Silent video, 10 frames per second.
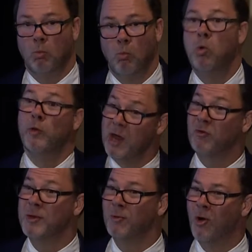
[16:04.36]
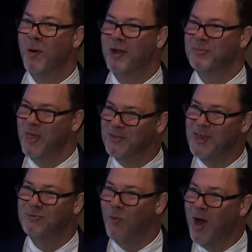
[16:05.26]
we'll never beat robots. I mean,
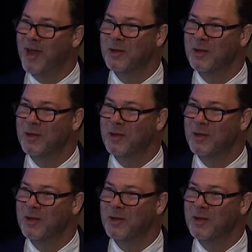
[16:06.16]
that's why